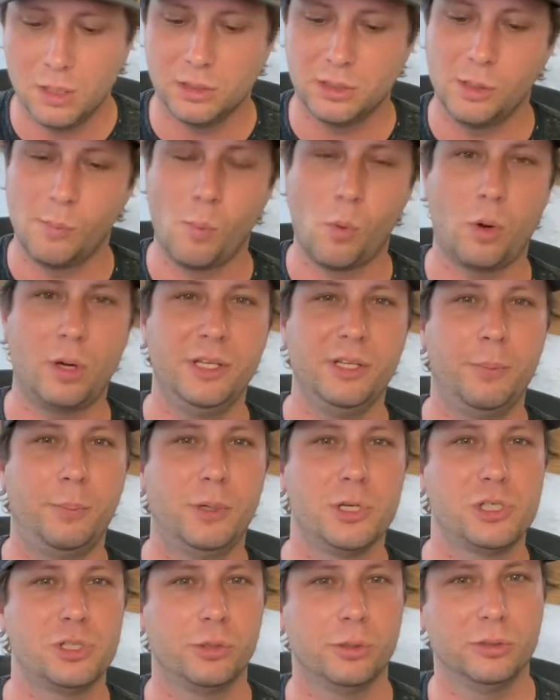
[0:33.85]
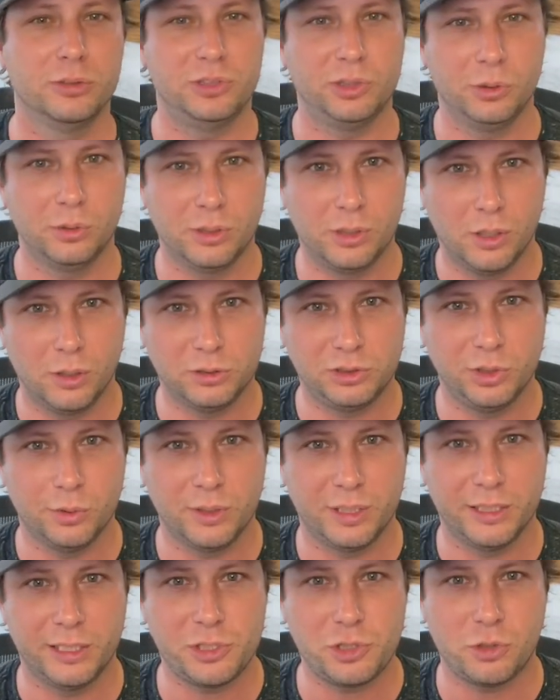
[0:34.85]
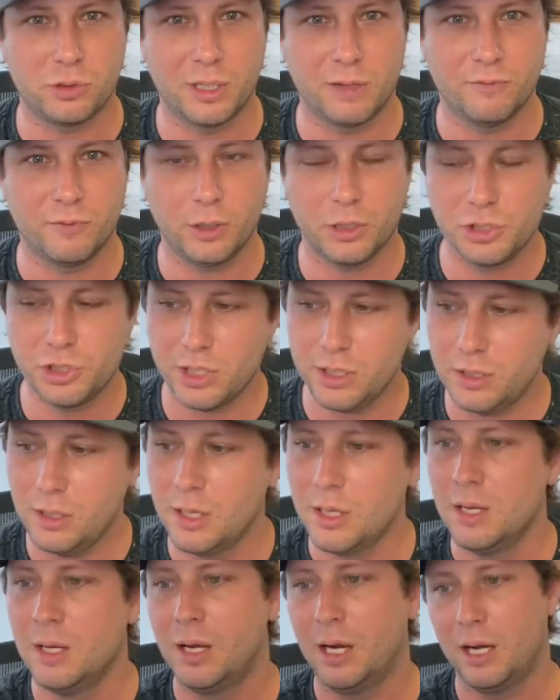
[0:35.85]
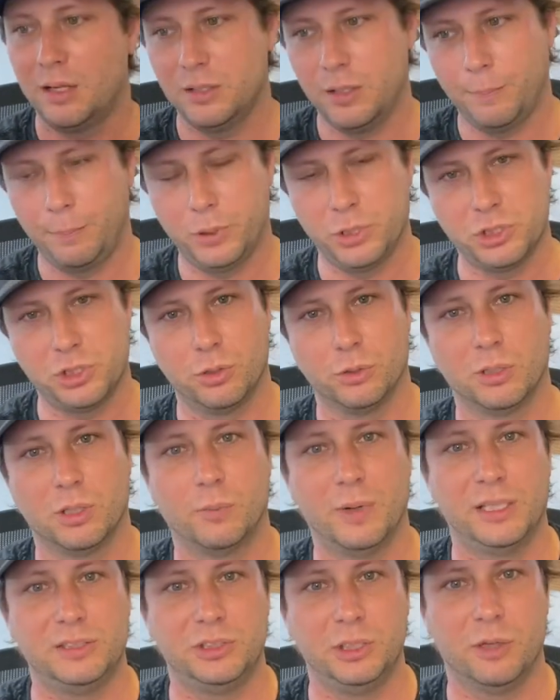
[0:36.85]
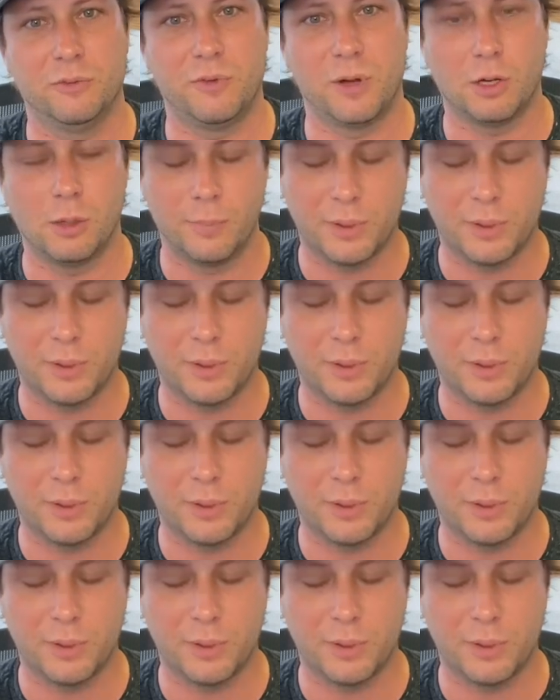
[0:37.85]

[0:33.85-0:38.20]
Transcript: the more you push through to an initial conversion and then push through the rest of your funnel.